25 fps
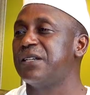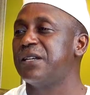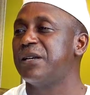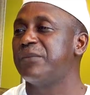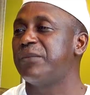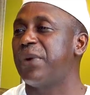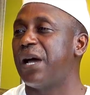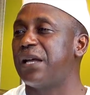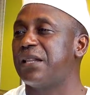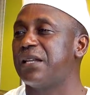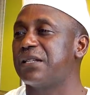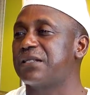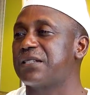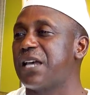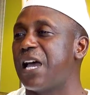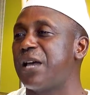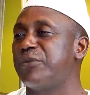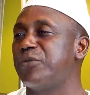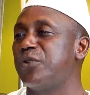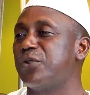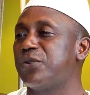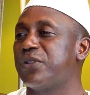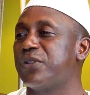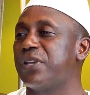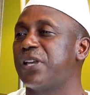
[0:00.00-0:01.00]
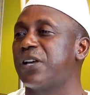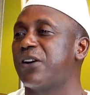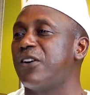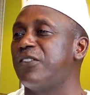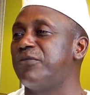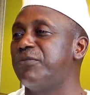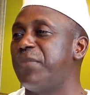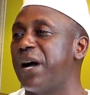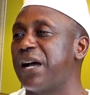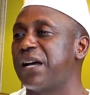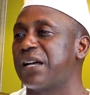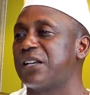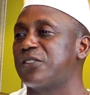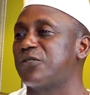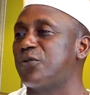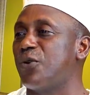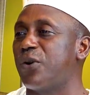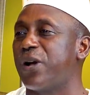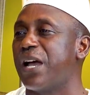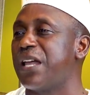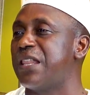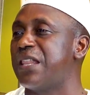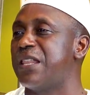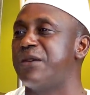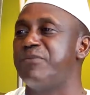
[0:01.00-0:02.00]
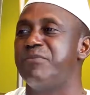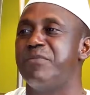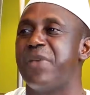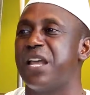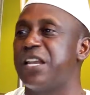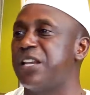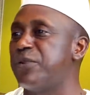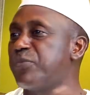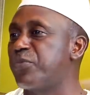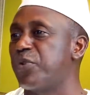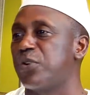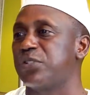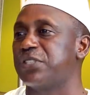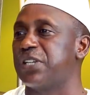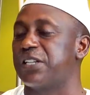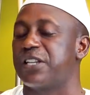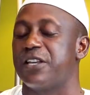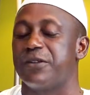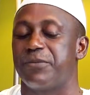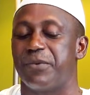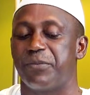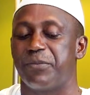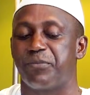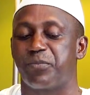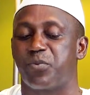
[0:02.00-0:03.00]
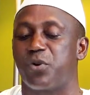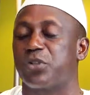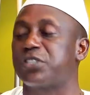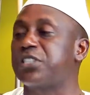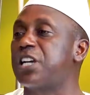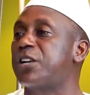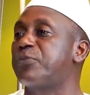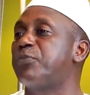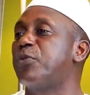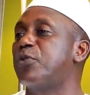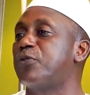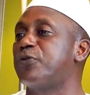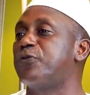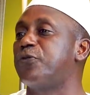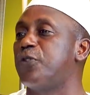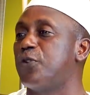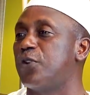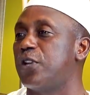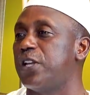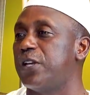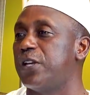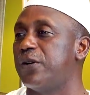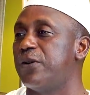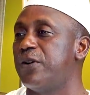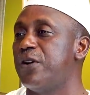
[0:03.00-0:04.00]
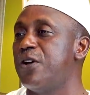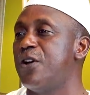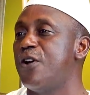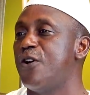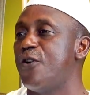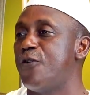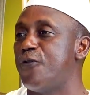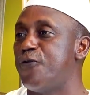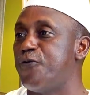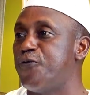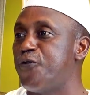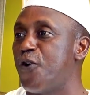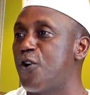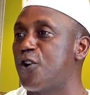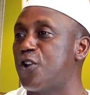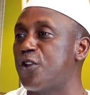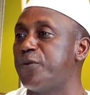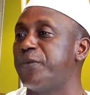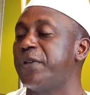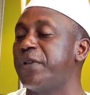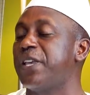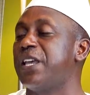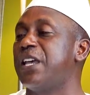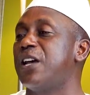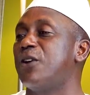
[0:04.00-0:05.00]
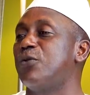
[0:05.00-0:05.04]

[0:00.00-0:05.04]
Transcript: By the time you think of Banca Soca and the many projects, the project portfolio volume here